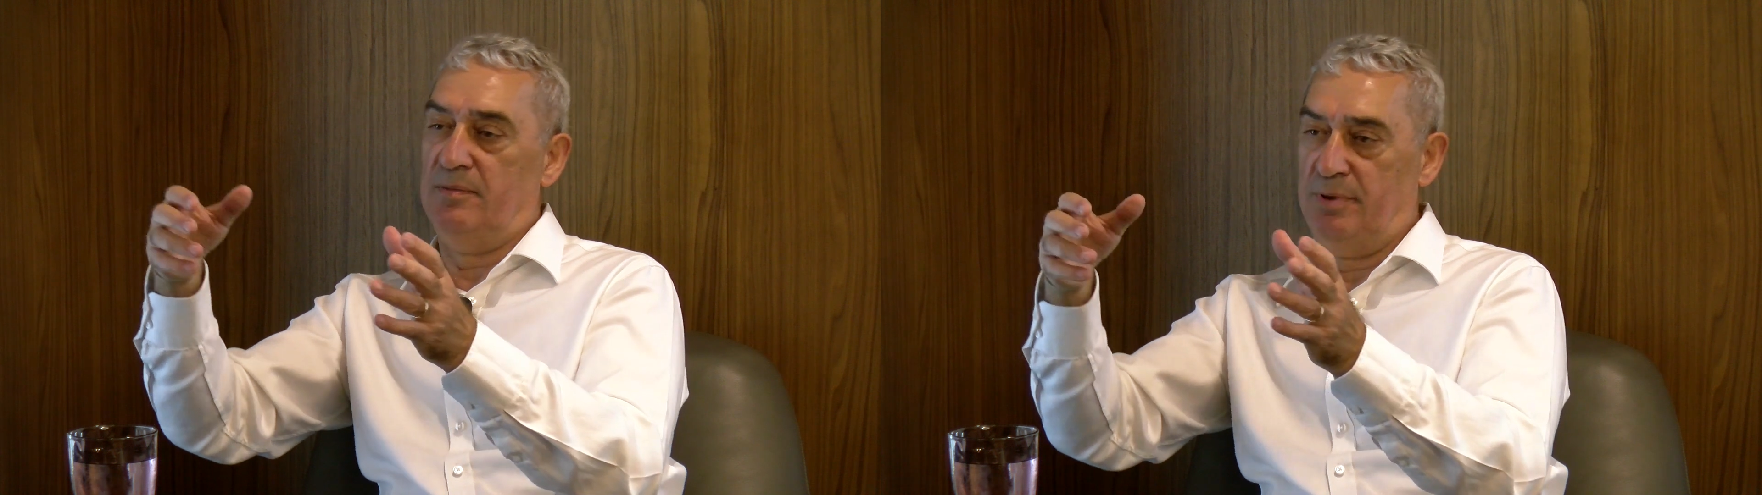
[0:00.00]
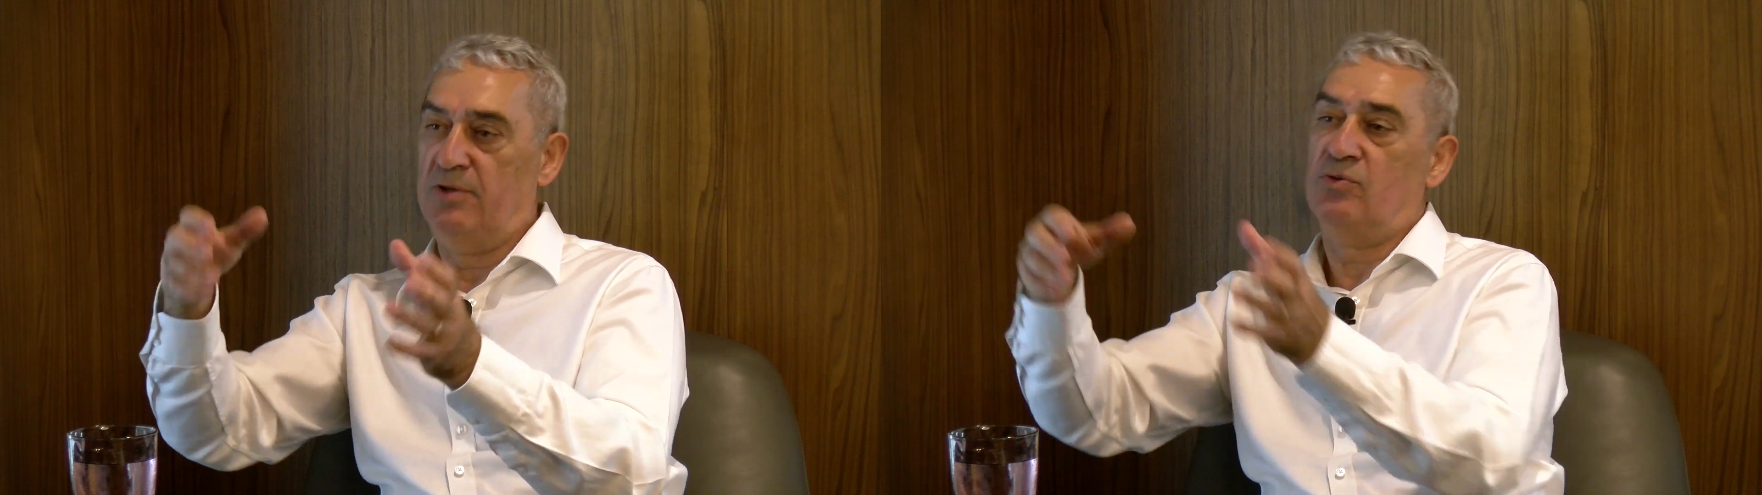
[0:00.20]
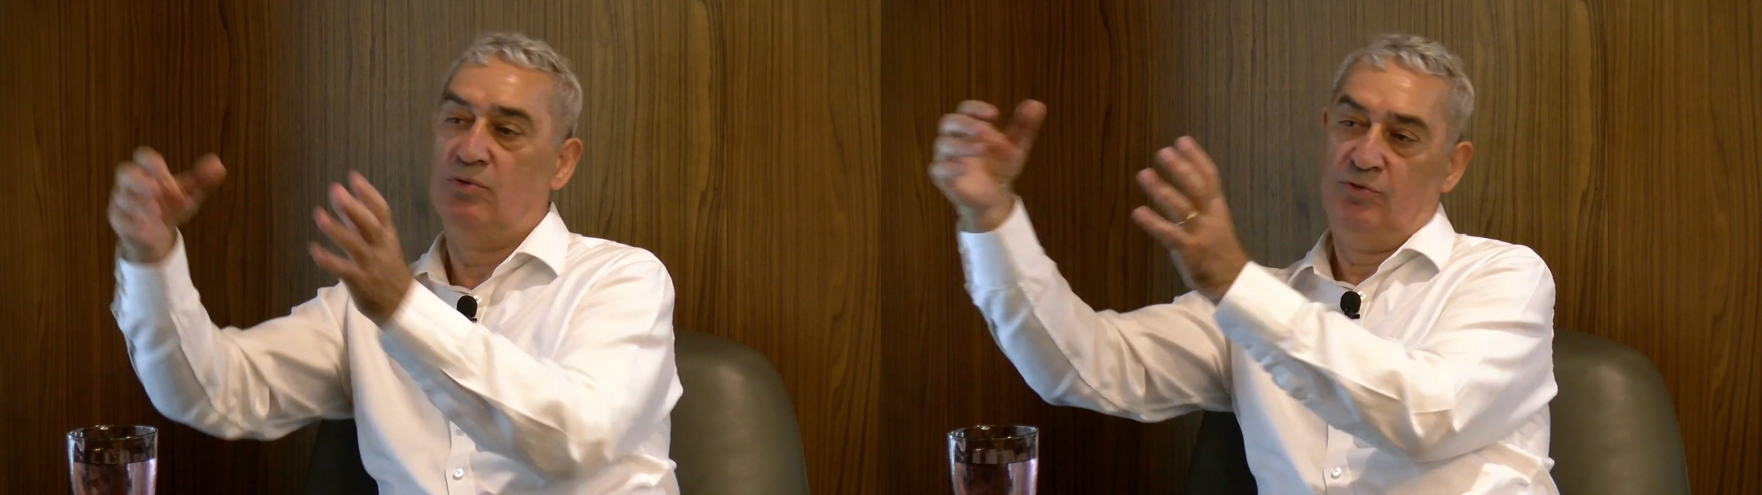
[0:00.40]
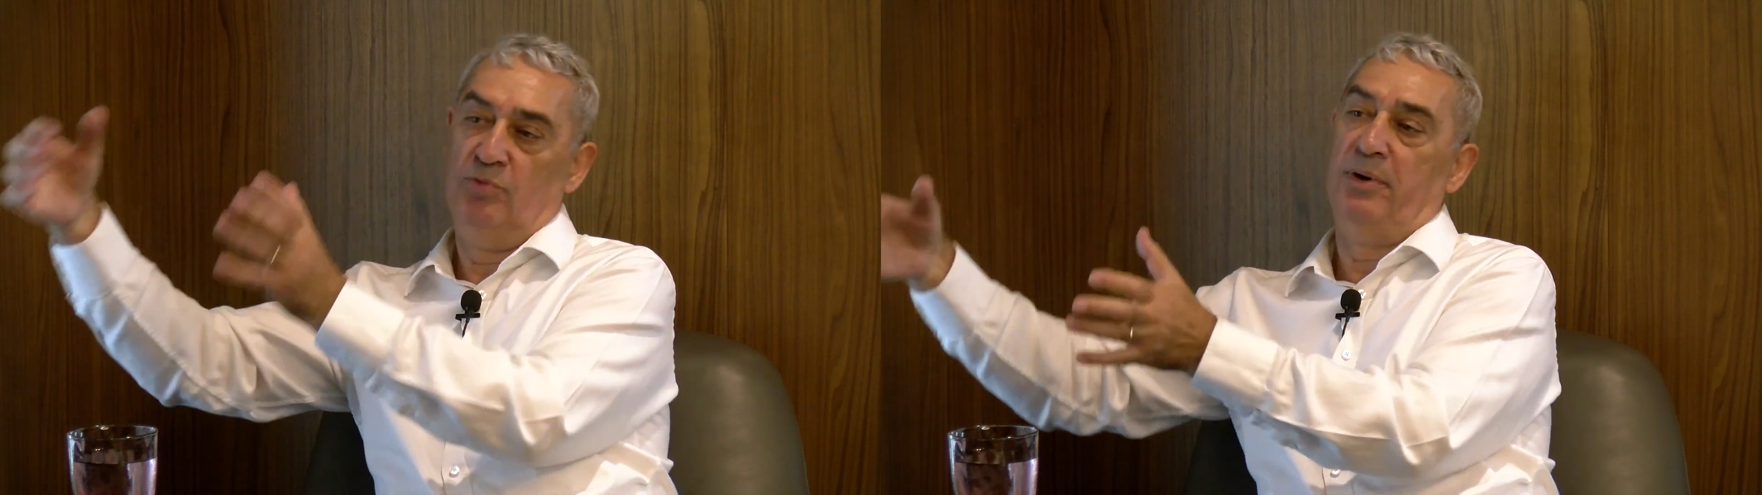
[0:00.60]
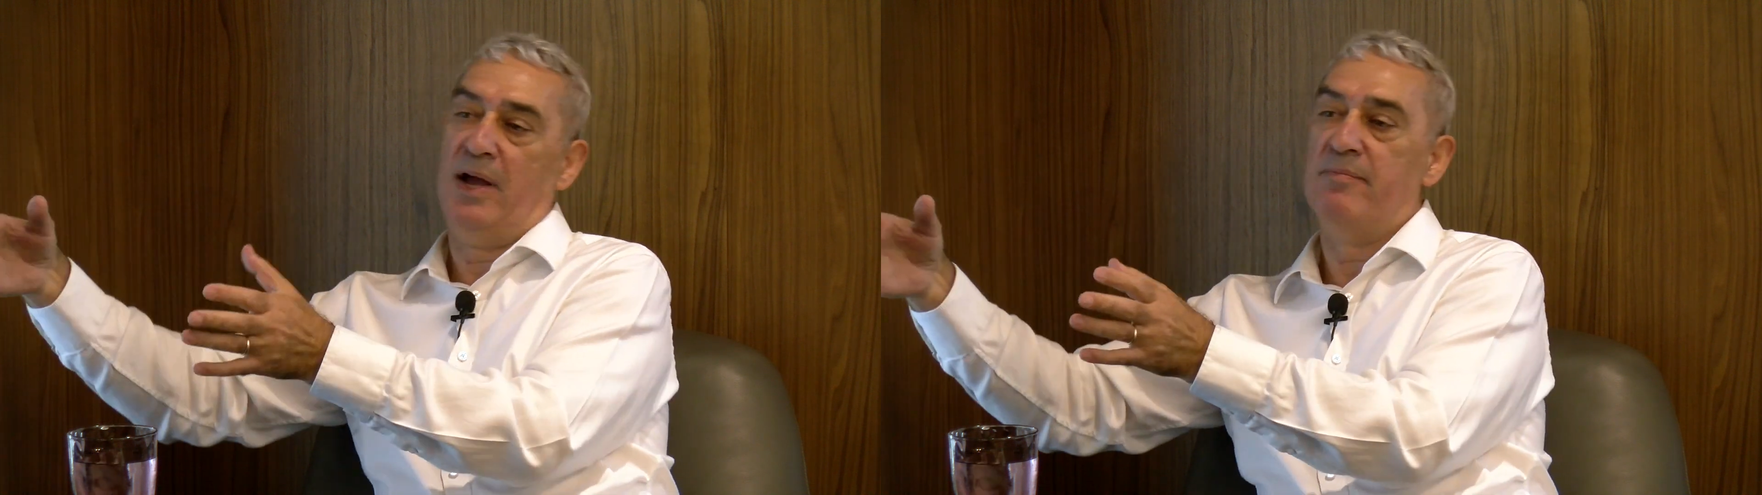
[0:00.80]
preschool to
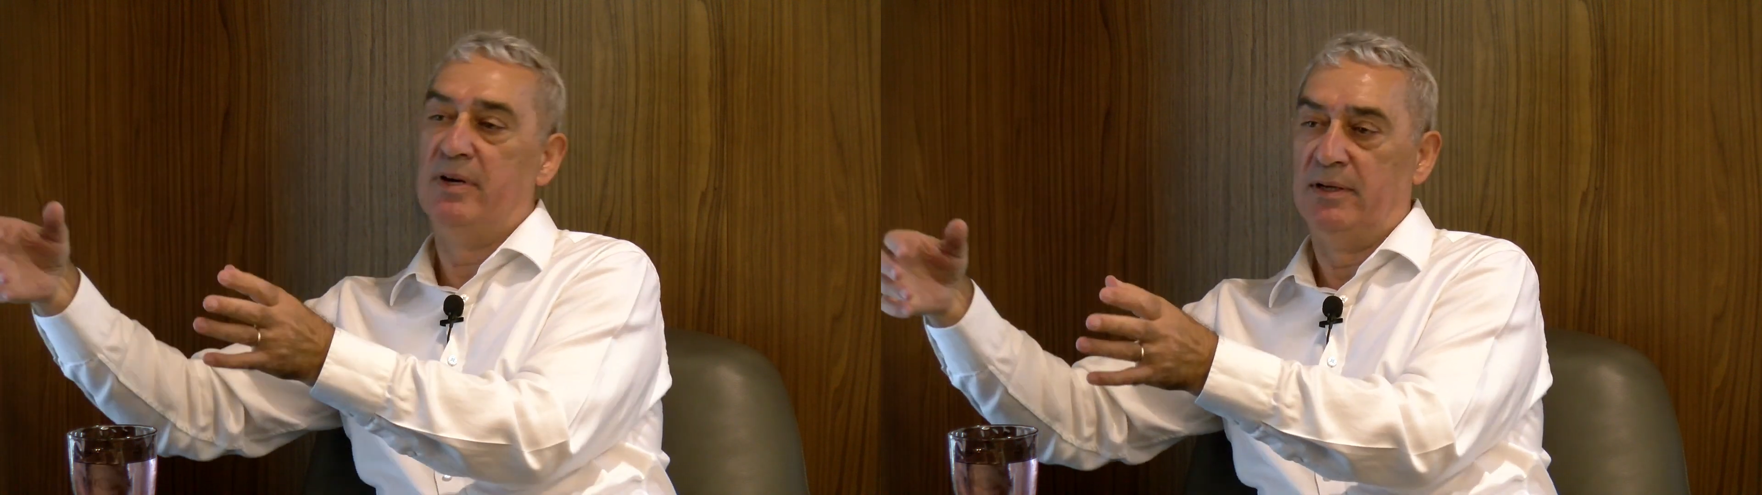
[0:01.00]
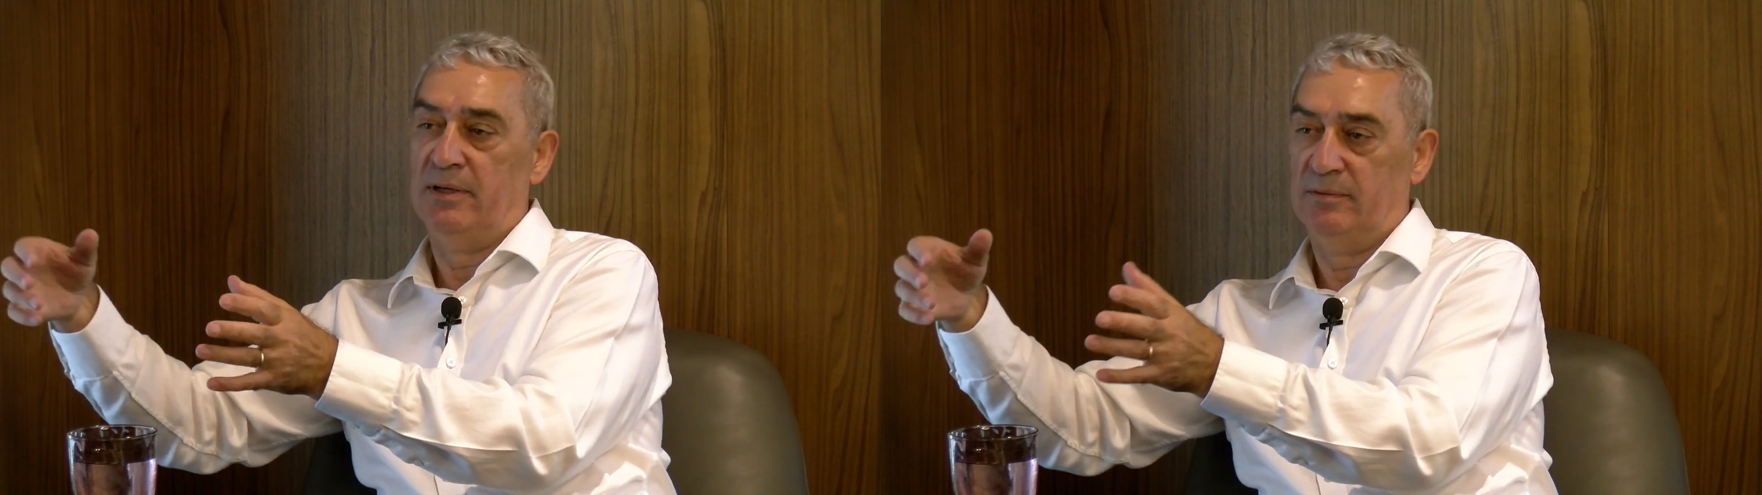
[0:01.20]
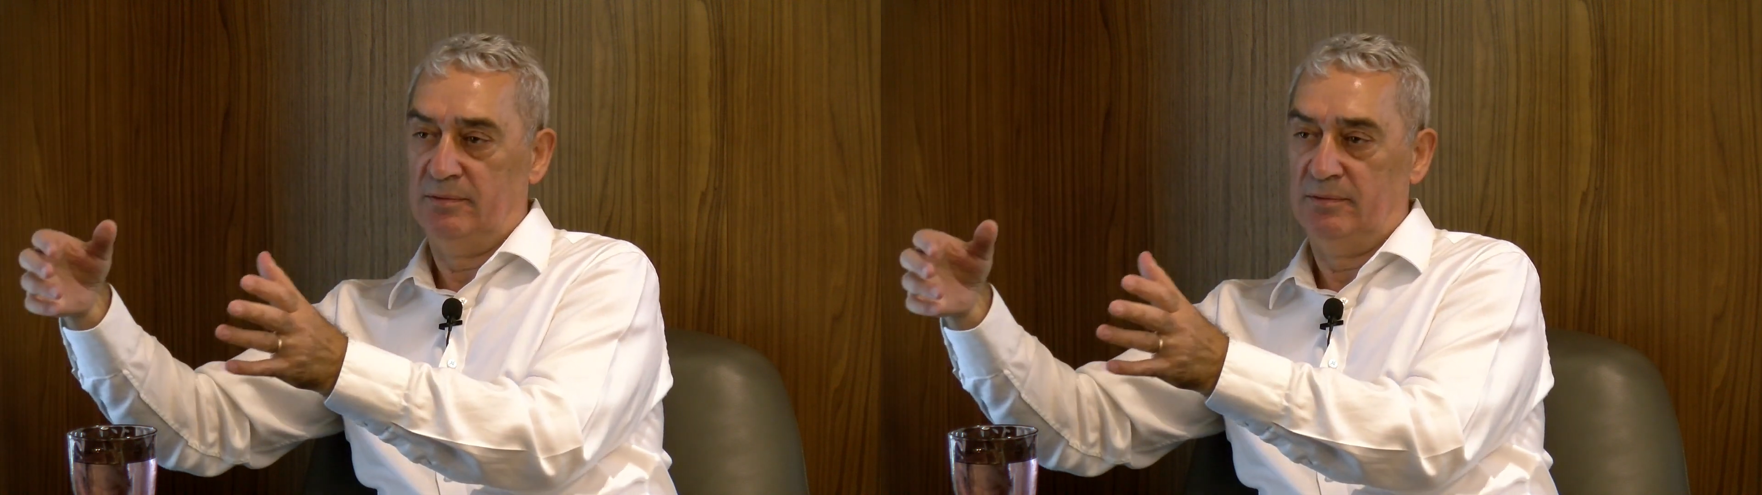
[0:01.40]
primary,